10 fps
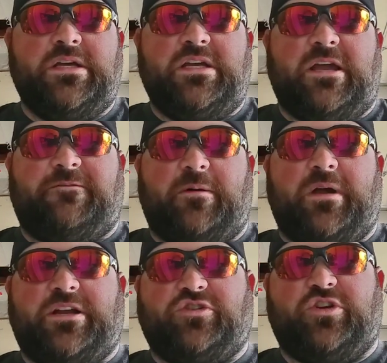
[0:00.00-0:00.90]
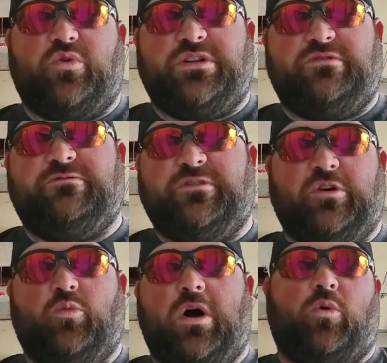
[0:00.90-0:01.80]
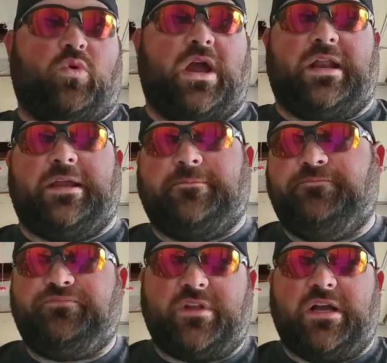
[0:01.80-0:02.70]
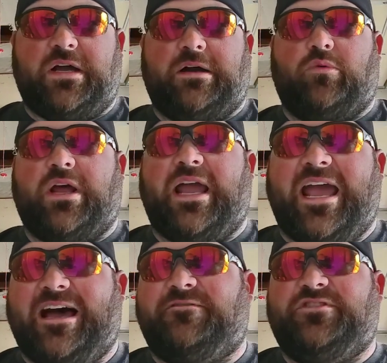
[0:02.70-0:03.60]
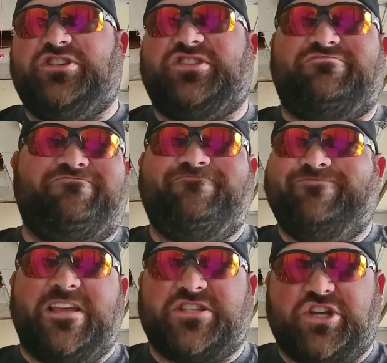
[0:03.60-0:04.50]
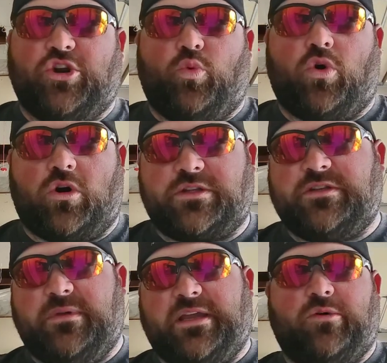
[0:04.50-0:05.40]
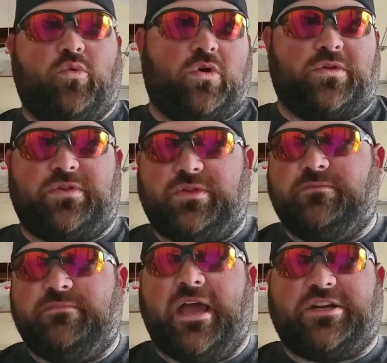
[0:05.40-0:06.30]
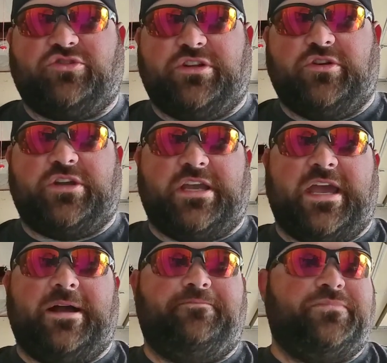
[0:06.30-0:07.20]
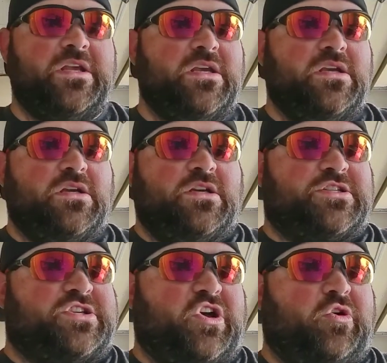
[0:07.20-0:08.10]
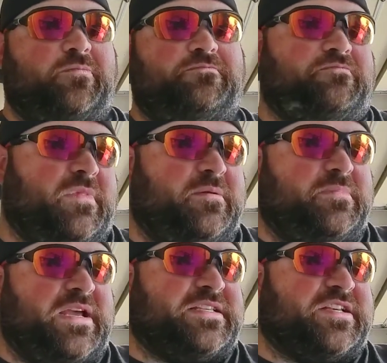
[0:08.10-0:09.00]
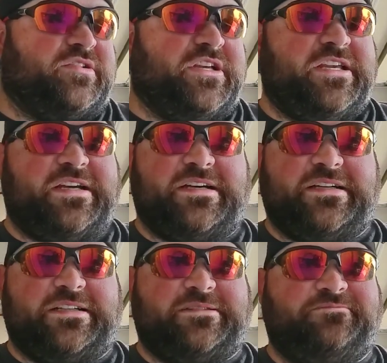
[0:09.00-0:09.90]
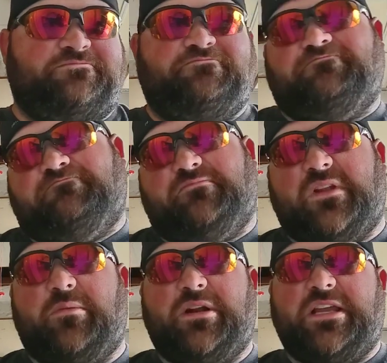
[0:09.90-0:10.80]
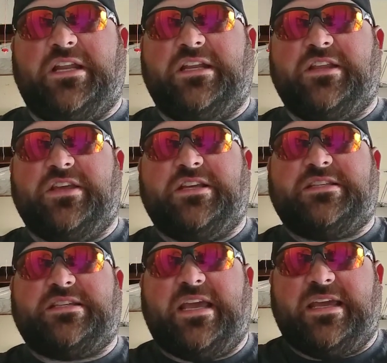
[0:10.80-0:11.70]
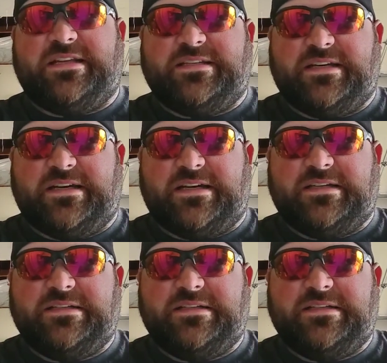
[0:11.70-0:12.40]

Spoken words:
if I'm actually going to film while riding. What I have just isn't going to work to make it worth actually looking at. So, basically, I'm going to get into this and tell